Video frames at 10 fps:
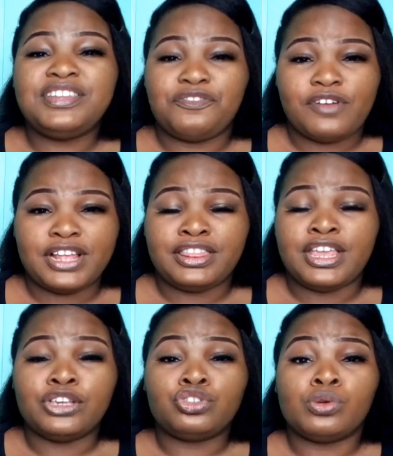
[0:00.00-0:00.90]
different
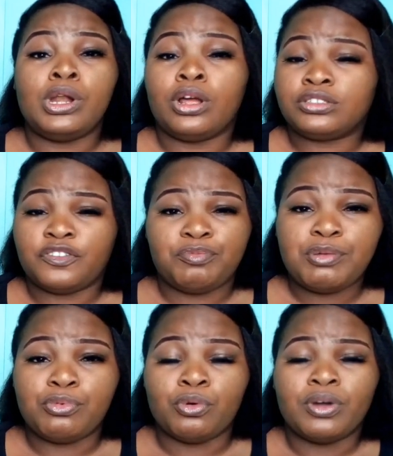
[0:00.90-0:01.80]
things to a lot of
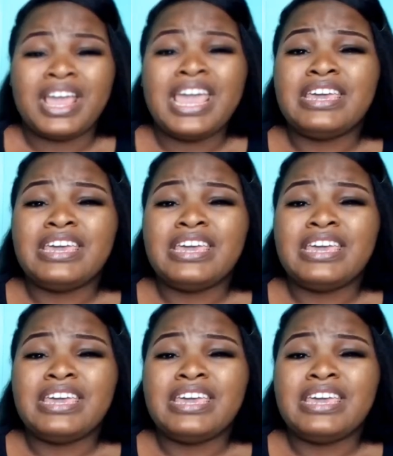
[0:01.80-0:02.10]
people.